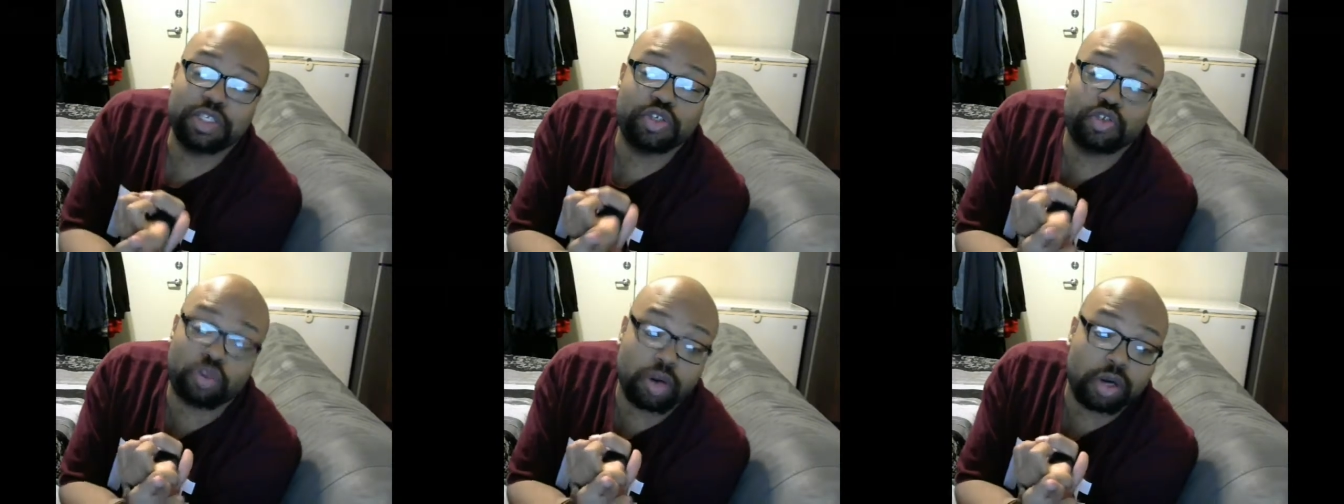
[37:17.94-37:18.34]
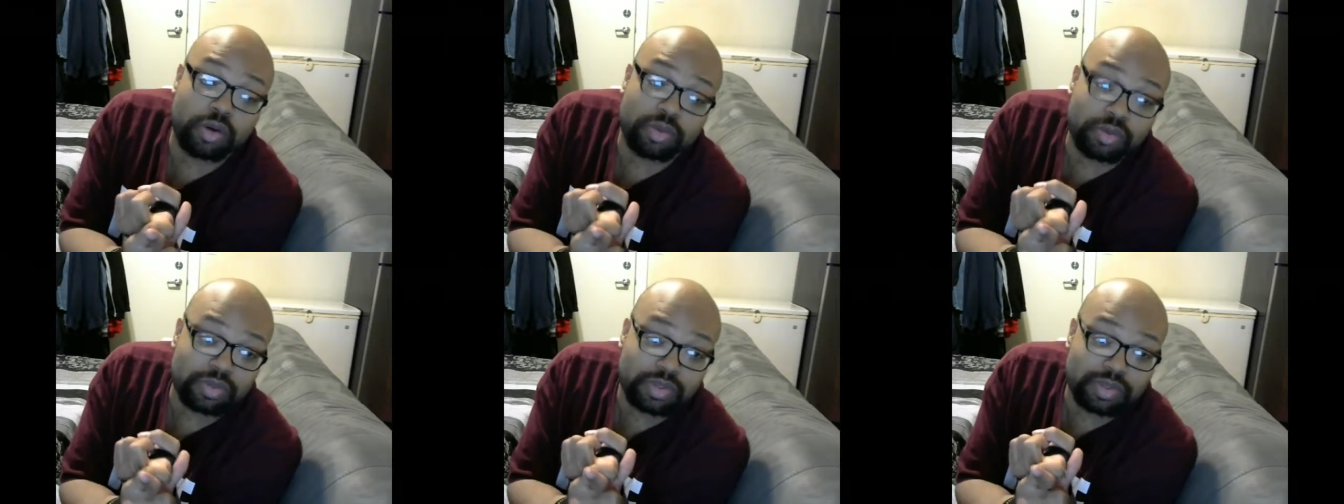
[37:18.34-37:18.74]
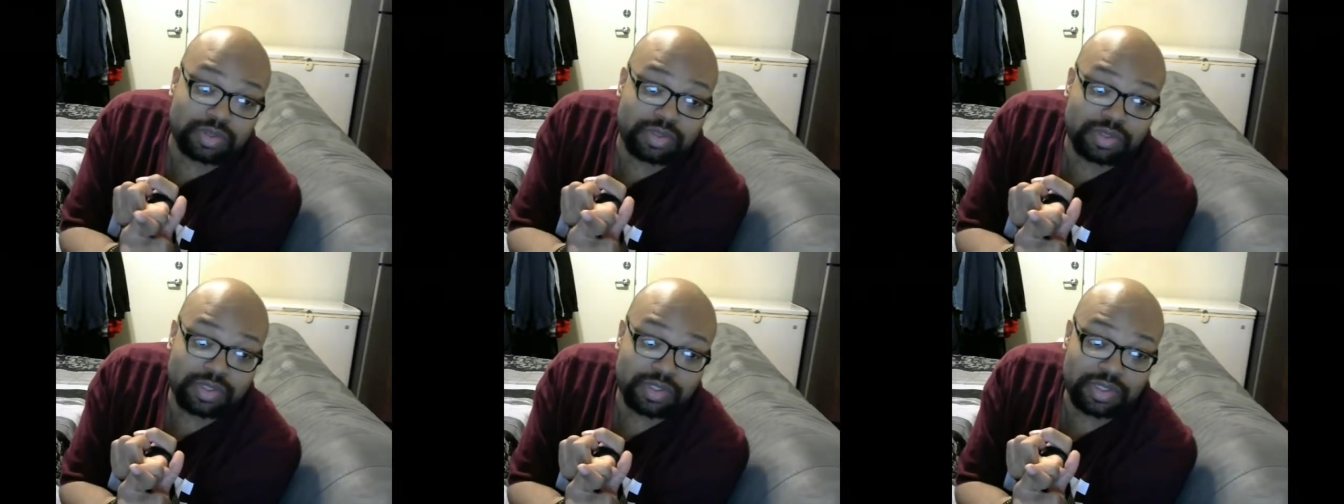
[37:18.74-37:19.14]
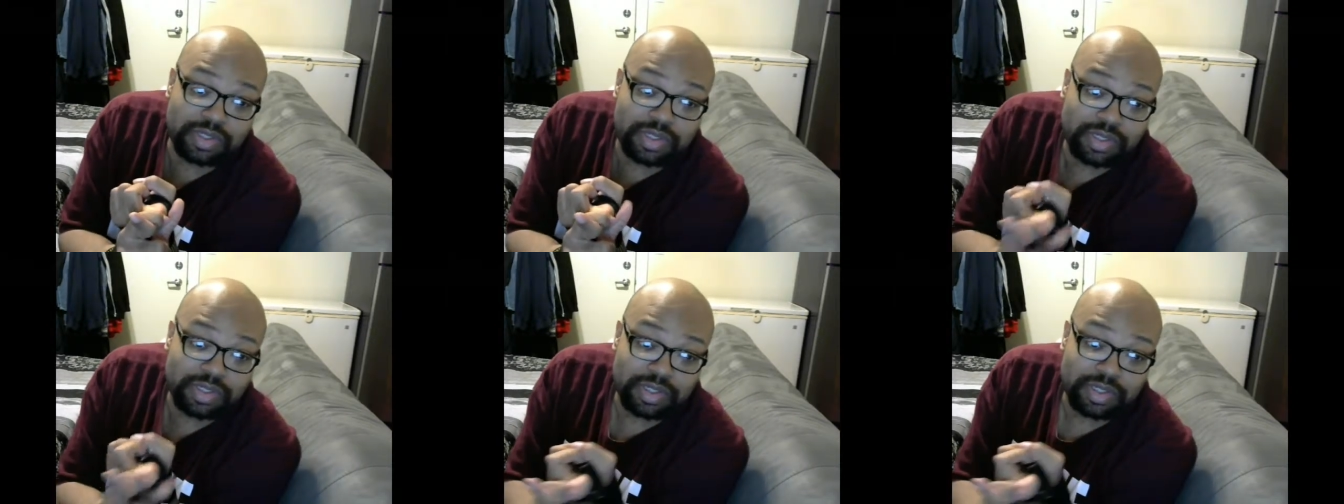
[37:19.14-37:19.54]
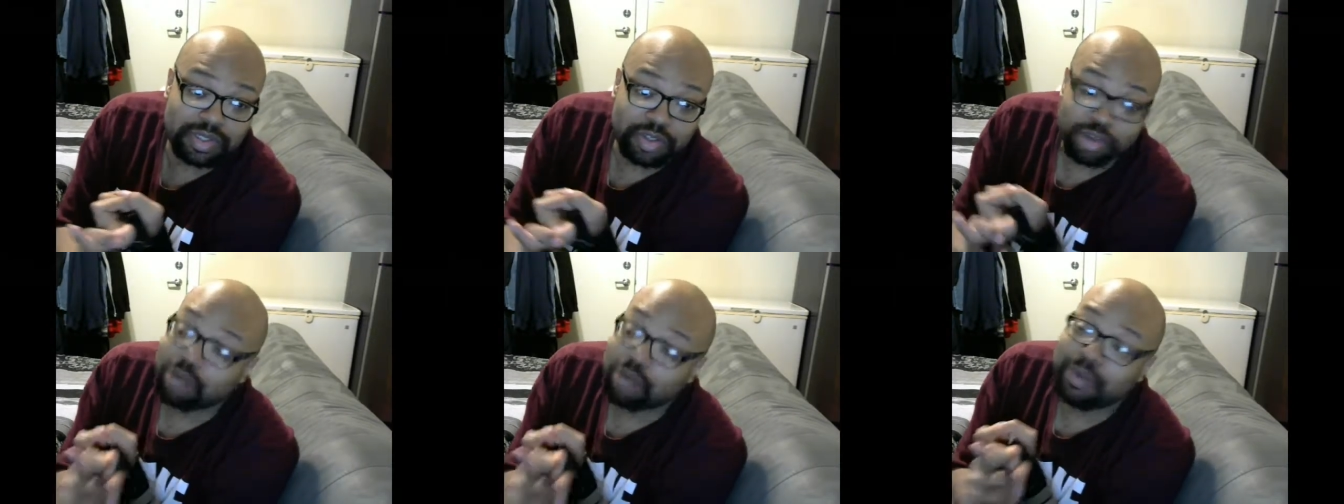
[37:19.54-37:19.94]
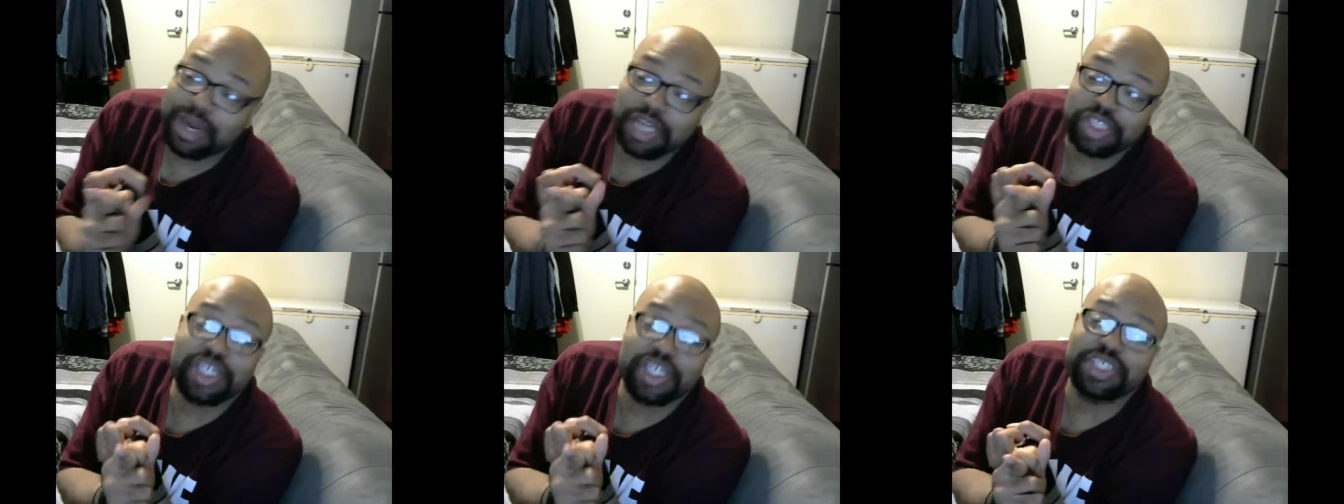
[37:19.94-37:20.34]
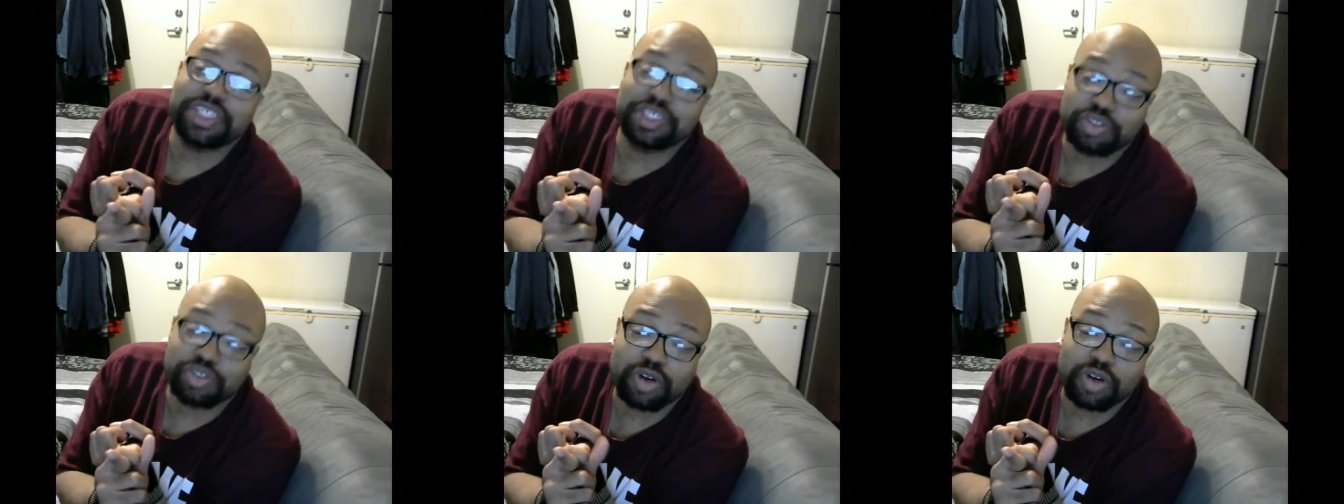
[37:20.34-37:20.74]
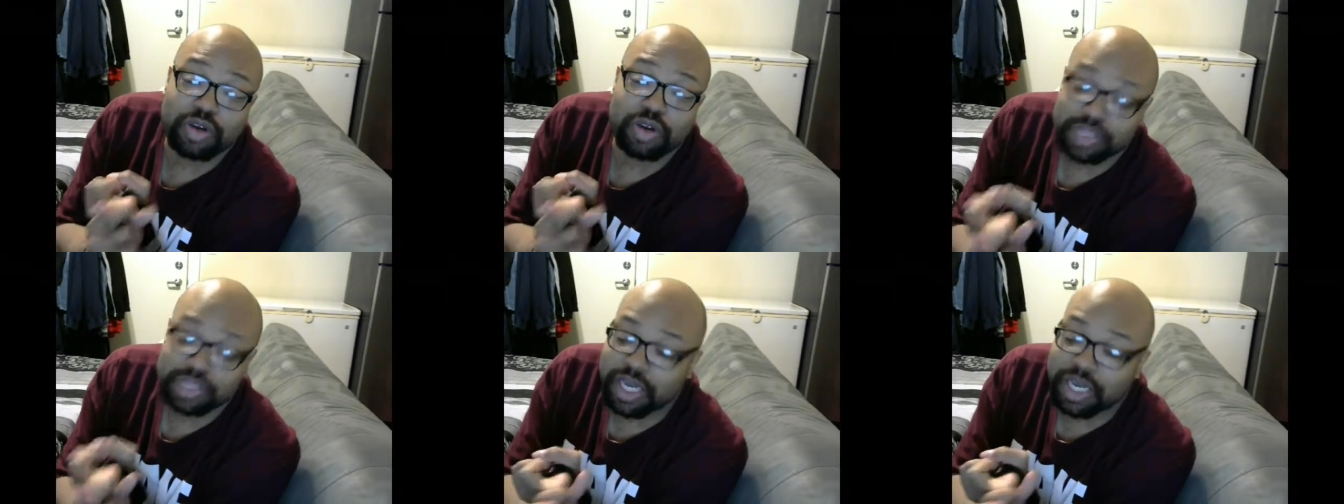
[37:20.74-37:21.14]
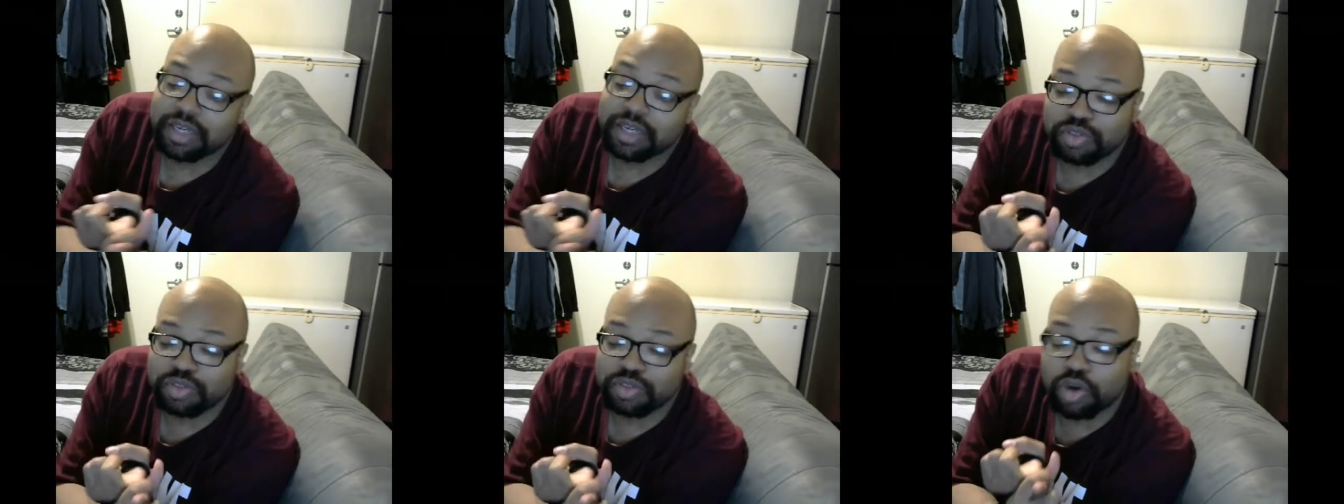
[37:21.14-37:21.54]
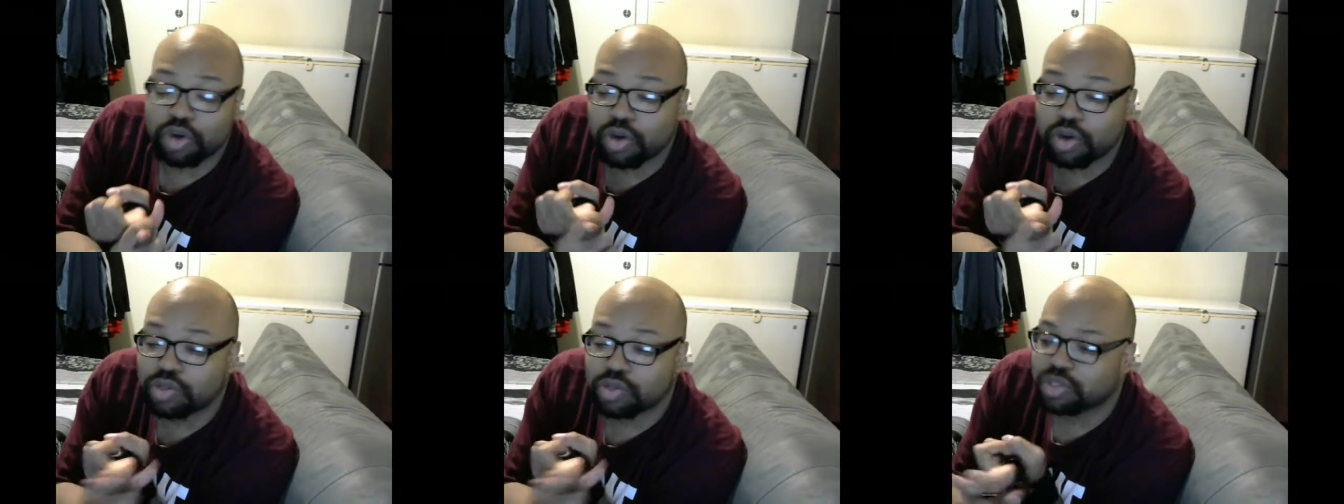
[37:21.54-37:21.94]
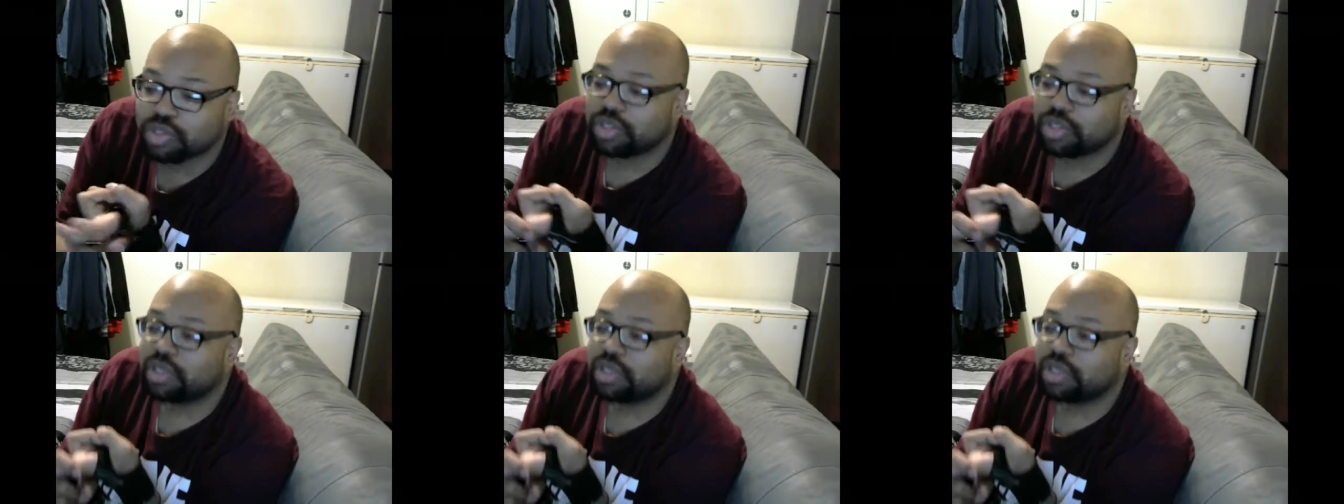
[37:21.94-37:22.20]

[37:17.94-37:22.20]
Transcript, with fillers: to trolls. Nobody should listen to trolls. They are trolls.